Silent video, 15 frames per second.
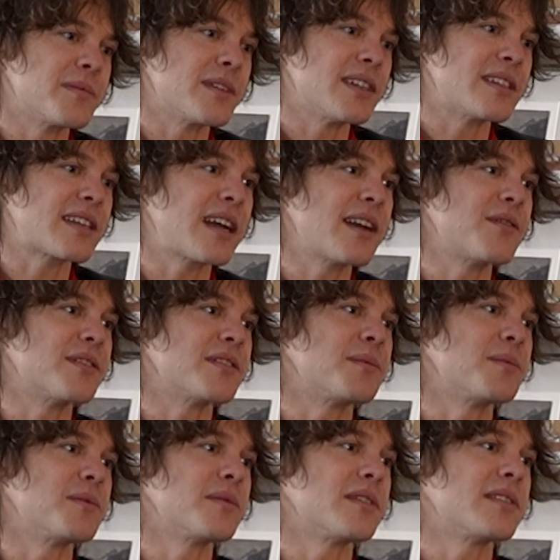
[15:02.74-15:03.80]
it's kind of
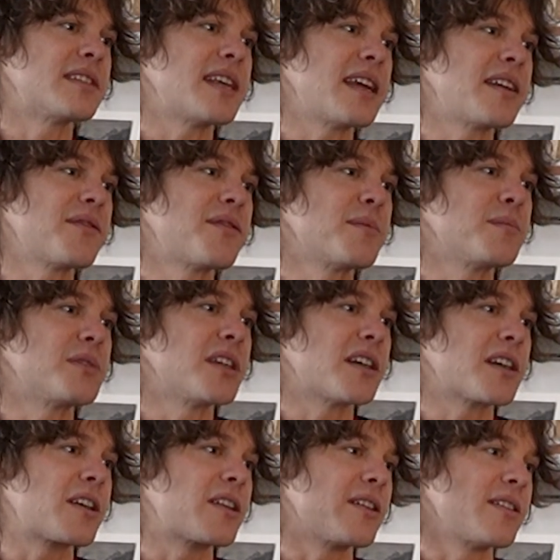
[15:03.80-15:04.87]
taken from
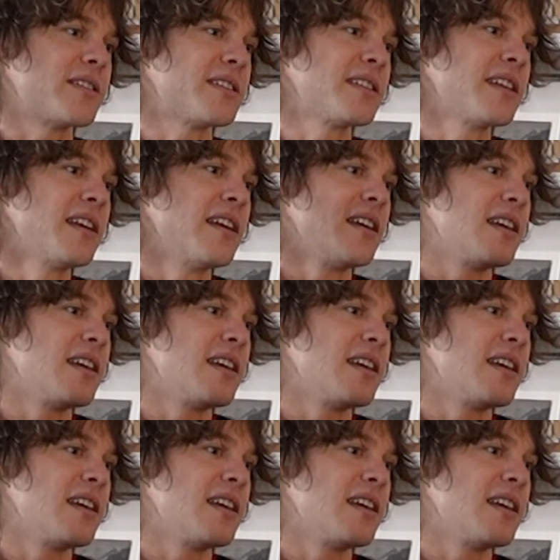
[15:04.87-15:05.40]
Chuck Close.